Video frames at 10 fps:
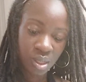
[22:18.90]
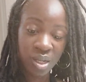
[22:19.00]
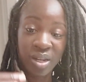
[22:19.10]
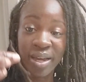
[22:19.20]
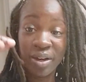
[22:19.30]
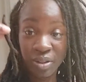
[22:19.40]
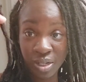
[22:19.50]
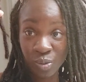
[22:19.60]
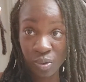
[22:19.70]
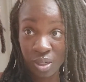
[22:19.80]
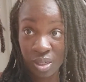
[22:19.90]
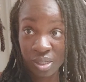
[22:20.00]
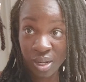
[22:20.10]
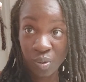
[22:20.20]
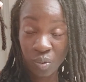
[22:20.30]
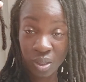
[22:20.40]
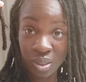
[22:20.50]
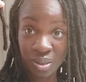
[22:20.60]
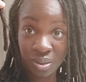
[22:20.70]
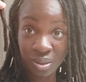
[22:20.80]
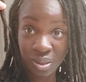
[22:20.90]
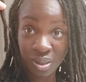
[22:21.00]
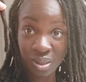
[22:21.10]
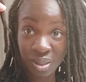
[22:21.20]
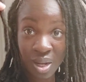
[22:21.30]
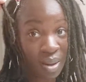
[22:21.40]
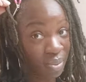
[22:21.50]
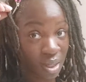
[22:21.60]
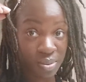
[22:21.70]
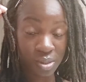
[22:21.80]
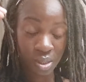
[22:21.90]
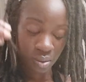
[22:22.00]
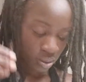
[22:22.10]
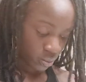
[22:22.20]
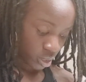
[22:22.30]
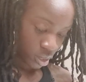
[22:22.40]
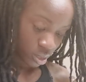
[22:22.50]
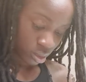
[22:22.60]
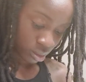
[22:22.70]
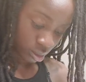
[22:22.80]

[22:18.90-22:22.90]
And now this one looks like one, but I'm still gonna cut it.